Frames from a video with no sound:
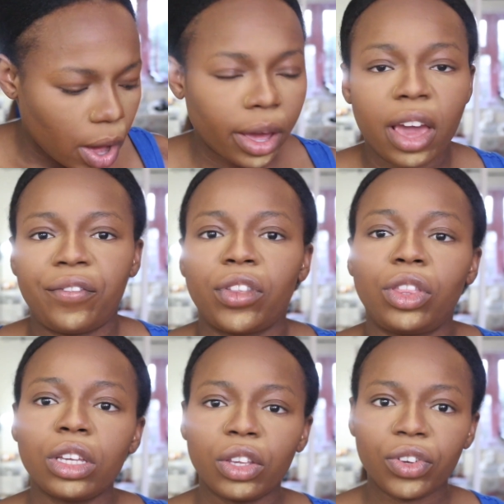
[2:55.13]
Okay, for
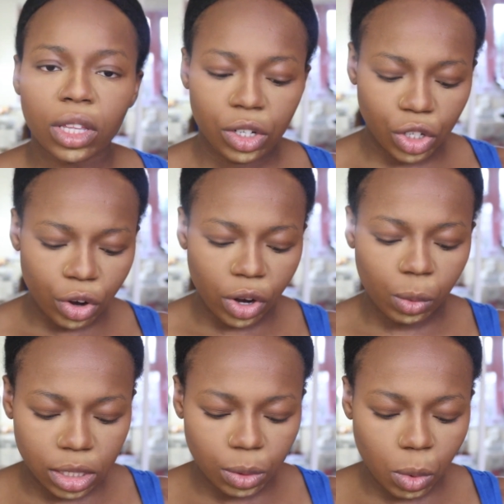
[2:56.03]
those of you that don't
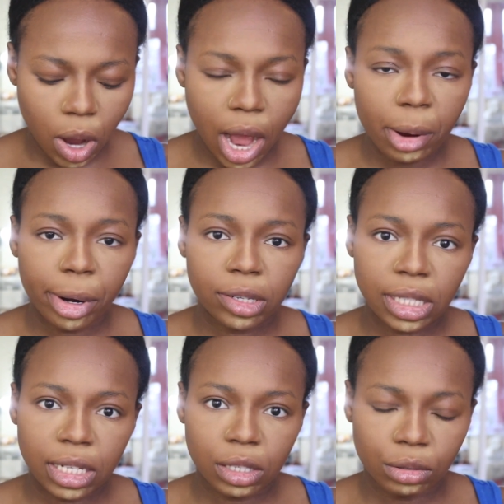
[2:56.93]
know what eyebrow
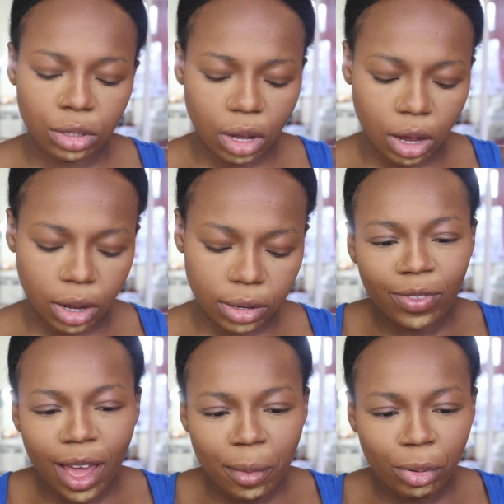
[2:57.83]
stencils are,
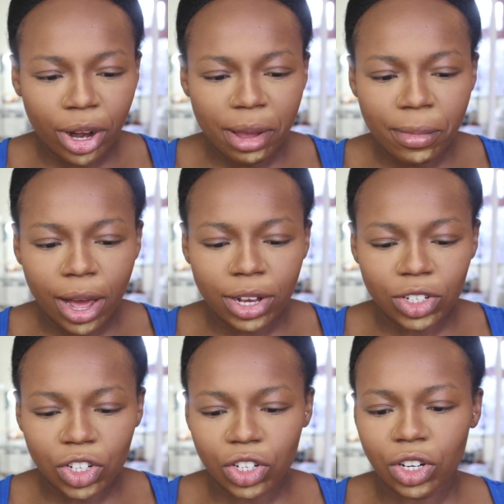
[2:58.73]
they're pretty
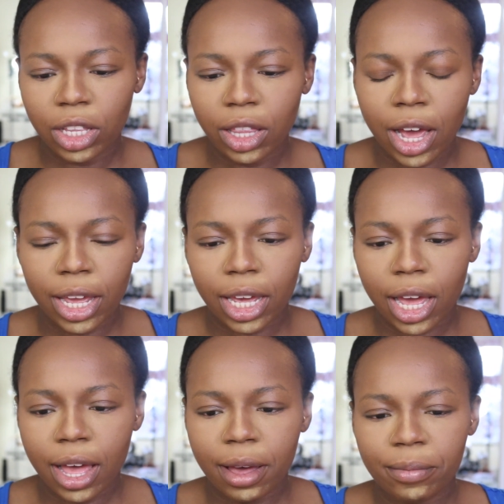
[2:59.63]
much like
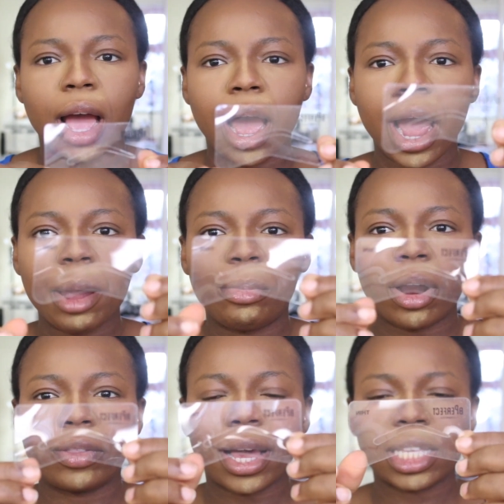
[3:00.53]
eyebrow that